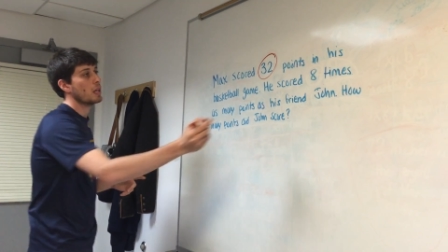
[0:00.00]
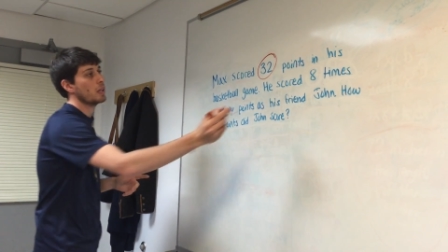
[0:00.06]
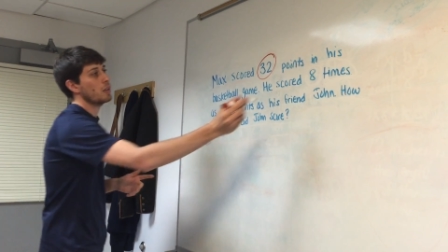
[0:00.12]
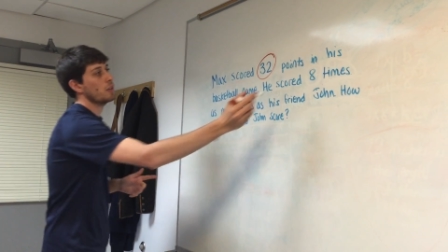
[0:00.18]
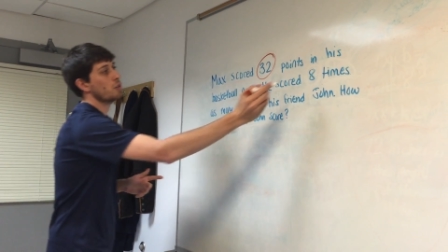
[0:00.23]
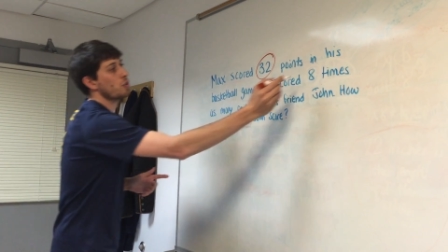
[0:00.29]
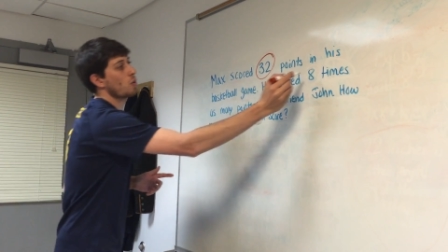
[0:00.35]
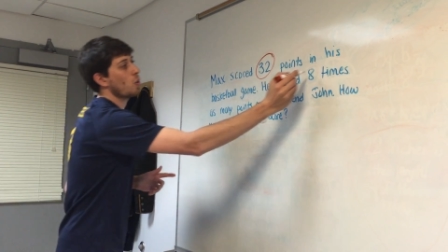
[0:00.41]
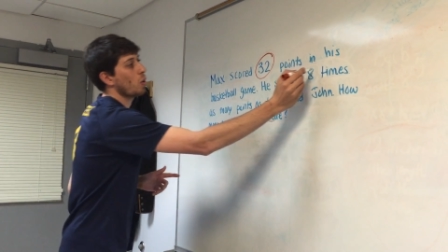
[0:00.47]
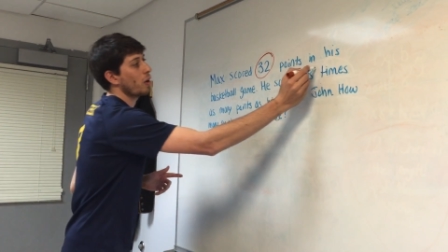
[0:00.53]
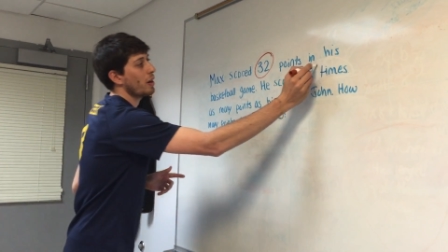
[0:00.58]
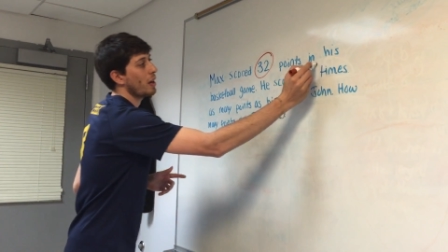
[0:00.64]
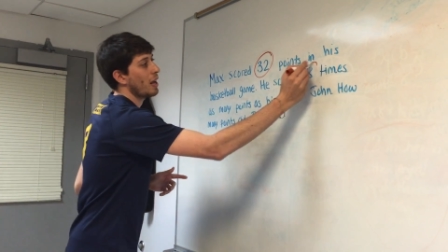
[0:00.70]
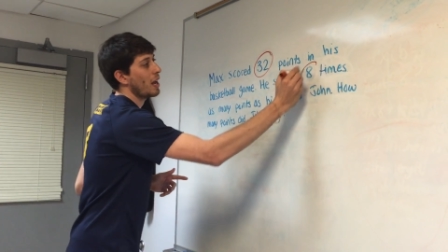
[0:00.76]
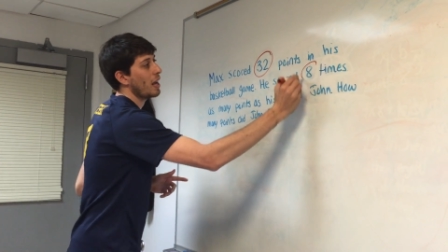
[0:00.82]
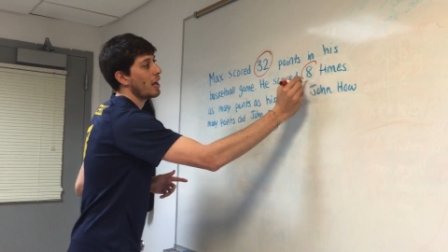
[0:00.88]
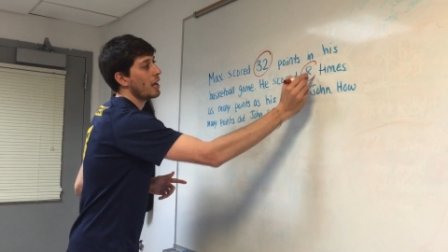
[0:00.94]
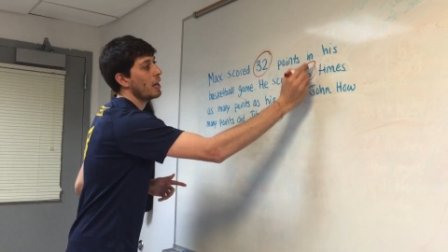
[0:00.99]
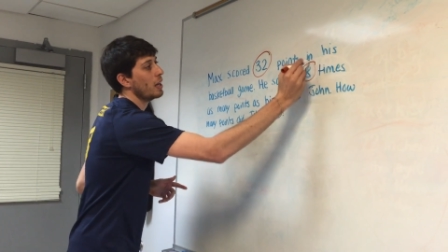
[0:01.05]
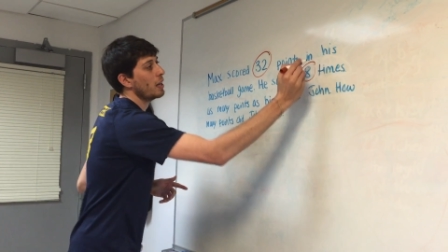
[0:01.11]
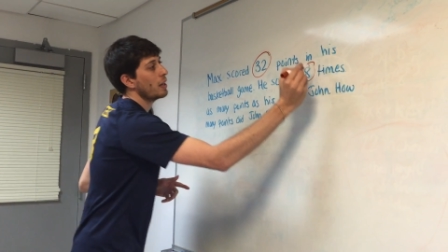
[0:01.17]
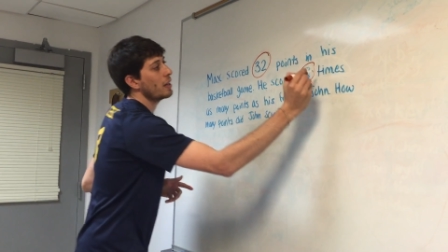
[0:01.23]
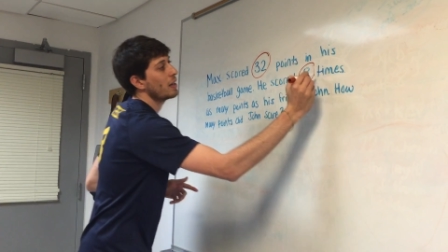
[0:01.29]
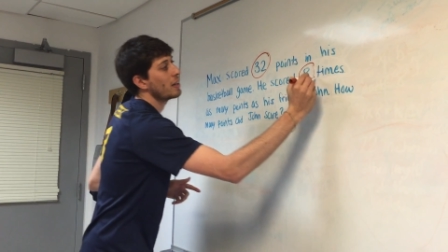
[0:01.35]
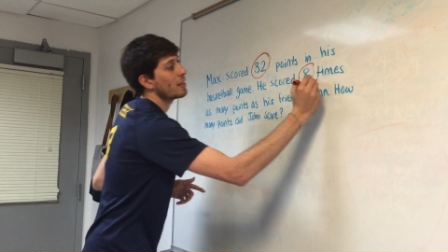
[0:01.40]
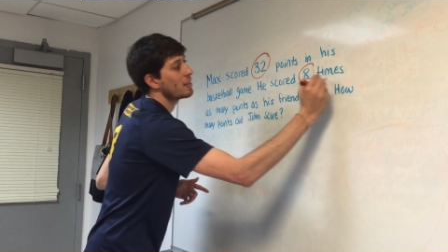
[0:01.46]
He scored
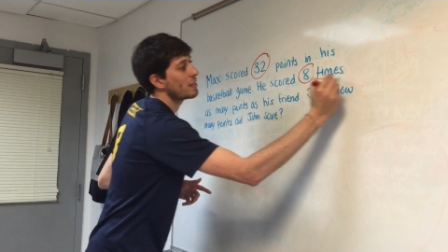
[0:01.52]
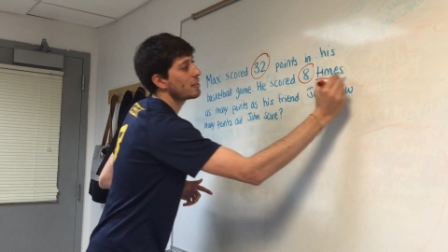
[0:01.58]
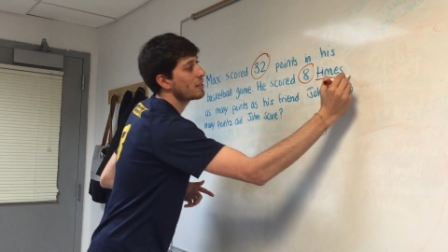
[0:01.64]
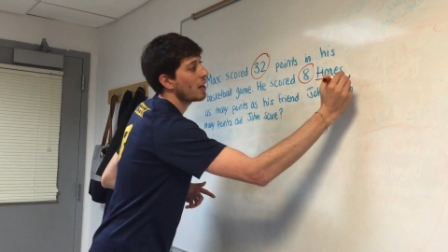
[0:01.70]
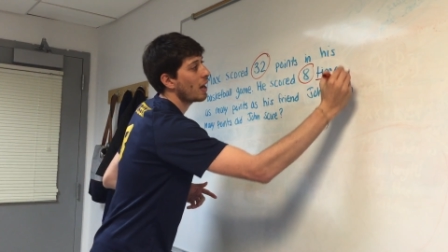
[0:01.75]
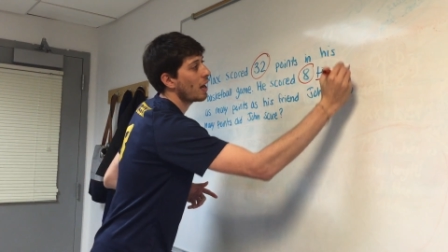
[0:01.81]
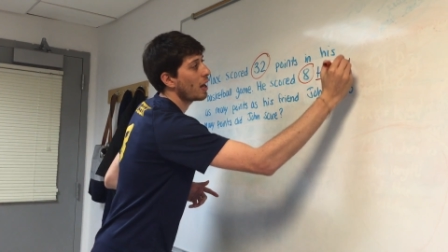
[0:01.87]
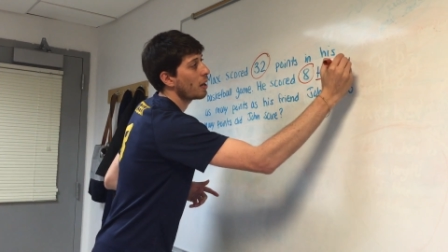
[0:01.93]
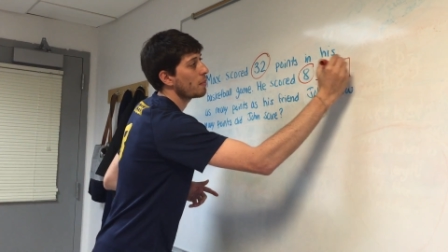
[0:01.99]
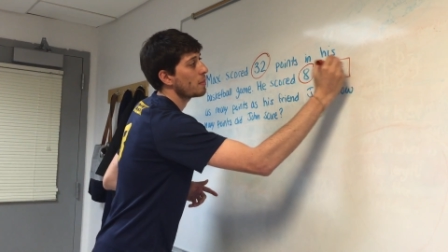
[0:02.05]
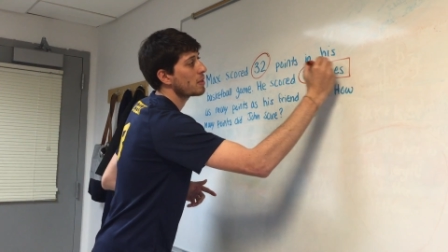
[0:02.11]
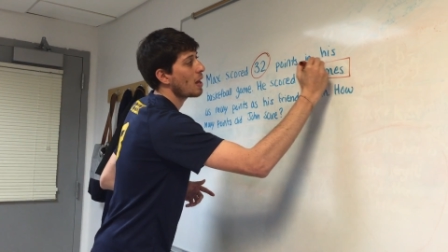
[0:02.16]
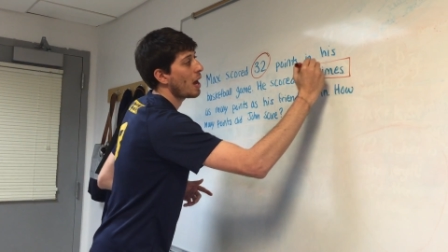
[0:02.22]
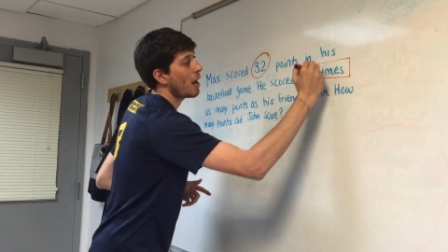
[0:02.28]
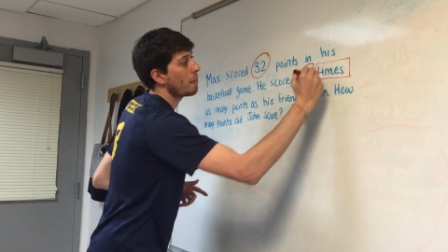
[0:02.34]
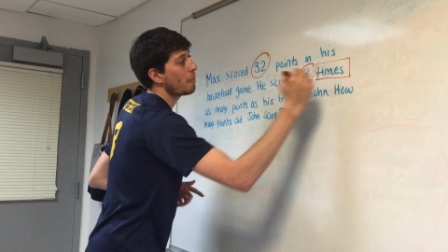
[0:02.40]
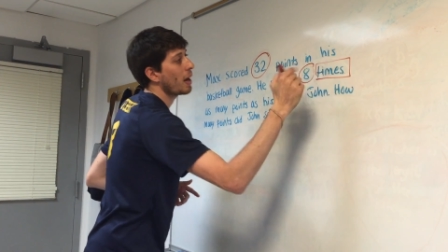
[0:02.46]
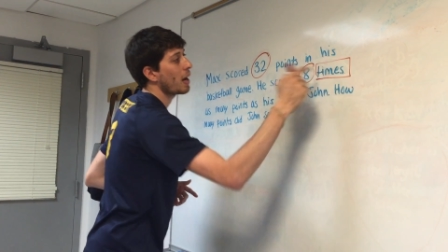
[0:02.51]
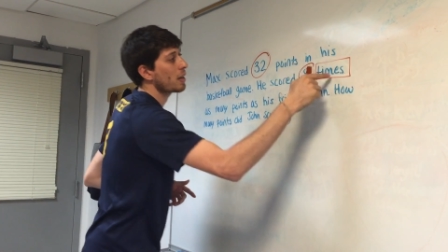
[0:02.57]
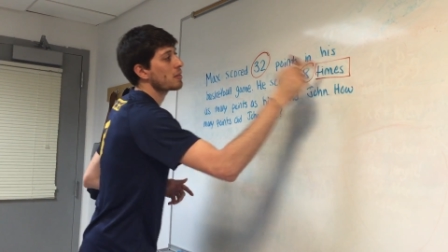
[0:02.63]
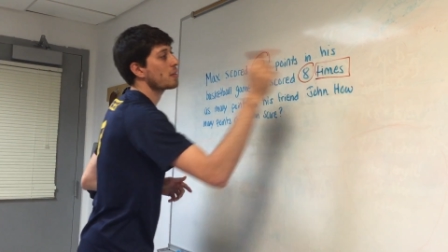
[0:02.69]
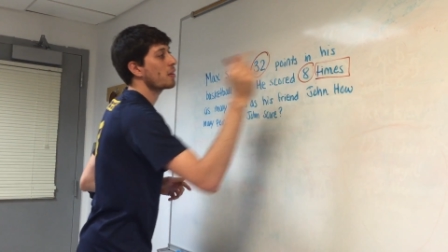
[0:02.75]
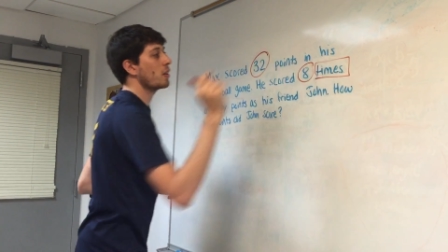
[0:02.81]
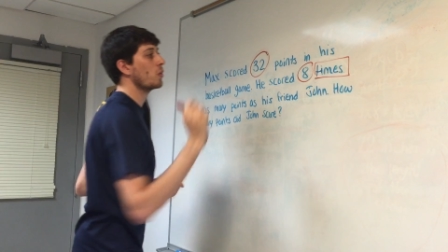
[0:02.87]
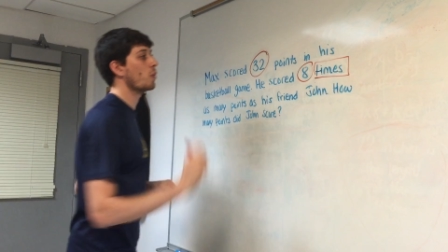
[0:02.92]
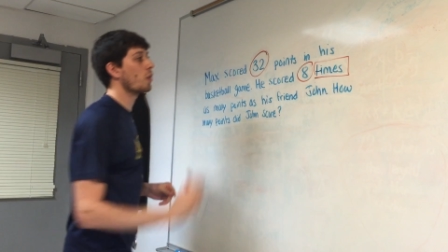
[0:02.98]
8 times, I
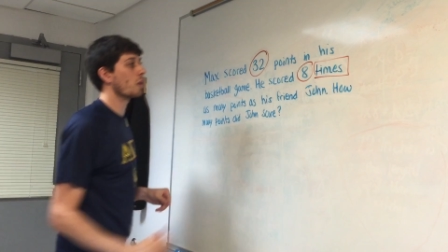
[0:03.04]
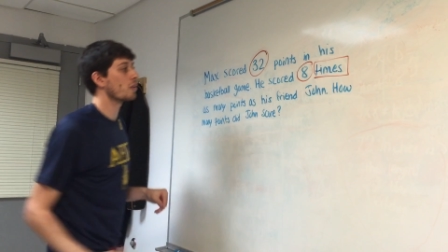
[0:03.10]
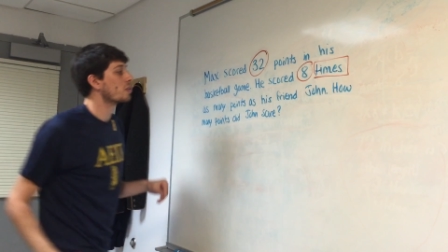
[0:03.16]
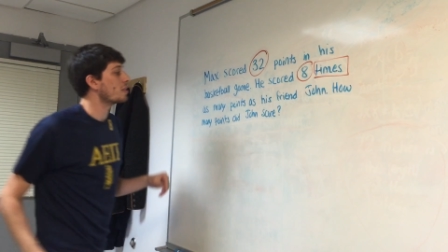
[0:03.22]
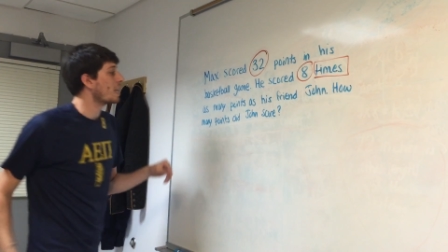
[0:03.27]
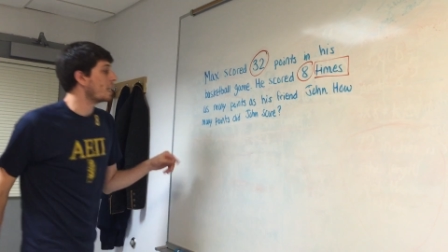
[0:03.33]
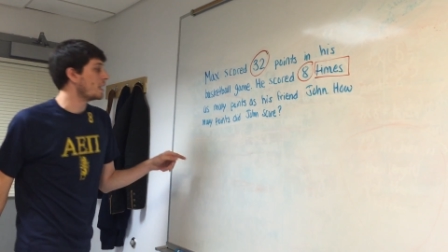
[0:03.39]
box keywords,